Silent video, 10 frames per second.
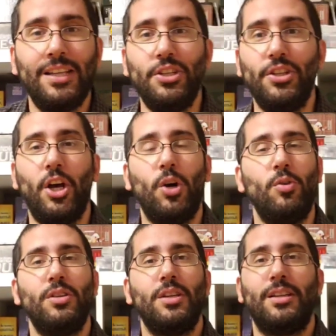You
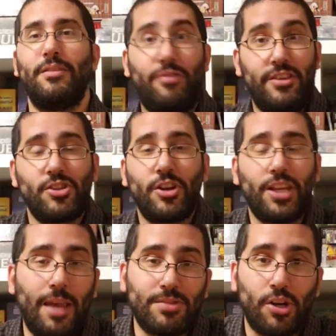know, these are
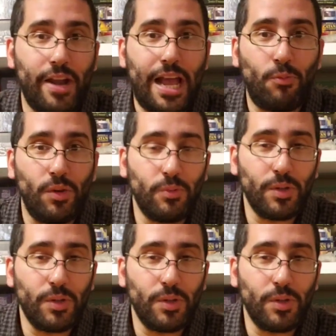games that are not really,